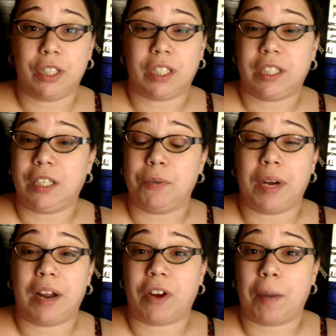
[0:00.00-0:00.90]
you can see
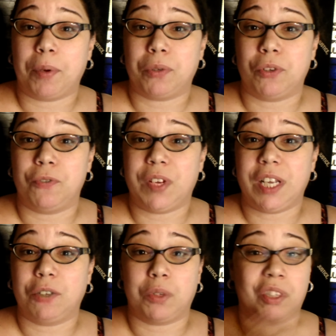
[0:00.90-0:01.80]
whenever I post new videos,